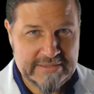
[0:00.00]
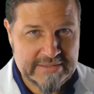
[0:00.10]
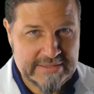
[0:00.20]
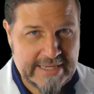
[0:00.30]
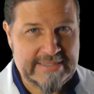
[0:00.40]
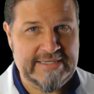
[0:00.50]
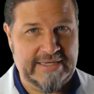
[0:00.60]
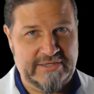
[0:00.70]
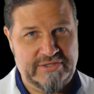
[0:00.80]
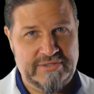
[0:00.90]

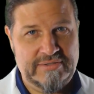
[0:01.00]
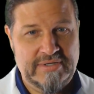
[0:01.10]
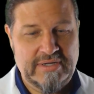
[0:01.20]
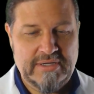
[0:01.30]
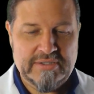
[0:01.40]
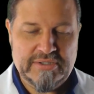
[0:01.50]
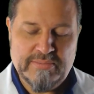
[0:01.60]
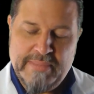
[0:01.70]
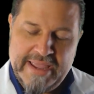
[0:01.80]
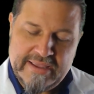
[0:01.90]
destined to
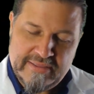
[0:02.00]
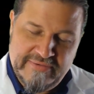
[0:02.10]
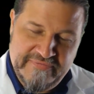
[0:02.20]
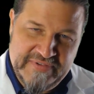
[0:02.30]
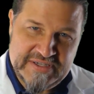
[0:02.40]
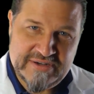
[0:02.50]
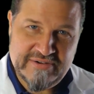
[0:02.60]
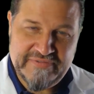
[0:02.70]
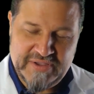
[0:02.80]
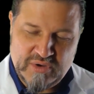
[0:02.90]
make the
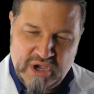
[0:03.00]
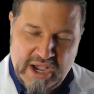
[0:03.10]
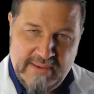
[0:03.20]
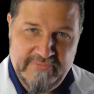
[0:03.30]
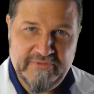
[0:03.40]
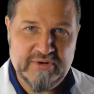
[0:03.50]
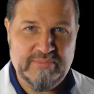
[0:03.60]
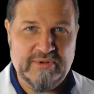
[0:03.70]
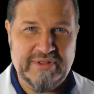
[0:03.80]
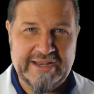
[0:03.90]
visitor feel
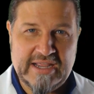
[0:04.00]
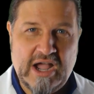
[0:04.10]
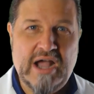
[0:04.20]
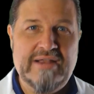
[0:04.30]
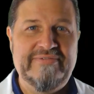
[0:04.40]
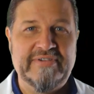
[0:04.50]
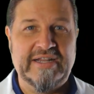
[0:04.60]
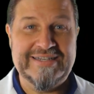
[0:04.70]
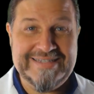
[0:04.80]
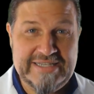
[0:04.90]
comfortable and
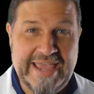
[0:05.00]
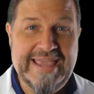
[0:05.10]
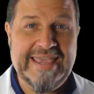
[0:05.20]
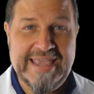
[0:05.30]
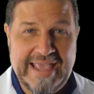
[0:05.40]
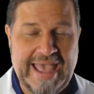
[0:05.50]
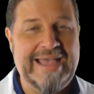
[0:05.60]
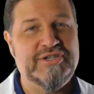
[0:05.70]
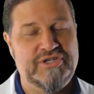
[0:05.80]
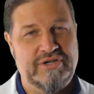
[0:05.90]
confident taking
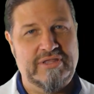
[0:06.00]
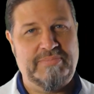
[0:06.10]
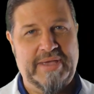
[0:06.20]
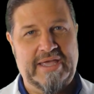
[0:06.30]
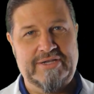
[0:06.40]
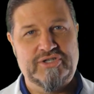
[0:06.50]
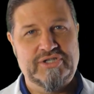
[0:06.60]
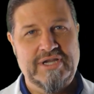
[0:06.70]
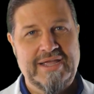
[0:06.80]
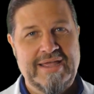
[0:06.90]
action on the
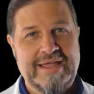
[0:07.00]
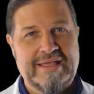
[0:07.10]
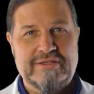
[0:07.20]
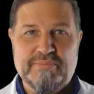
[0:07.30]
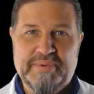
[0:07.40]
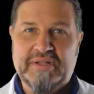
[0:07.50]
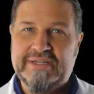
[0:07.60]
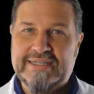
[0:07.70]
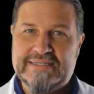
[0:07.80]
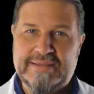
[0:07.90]
page, you're
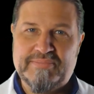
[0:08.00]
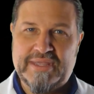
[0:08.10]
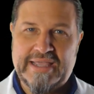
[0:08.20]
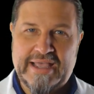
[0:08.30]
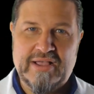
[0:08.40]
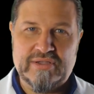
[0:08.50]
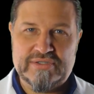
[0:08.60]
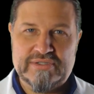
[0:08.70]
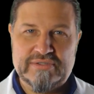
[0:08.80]
building something else.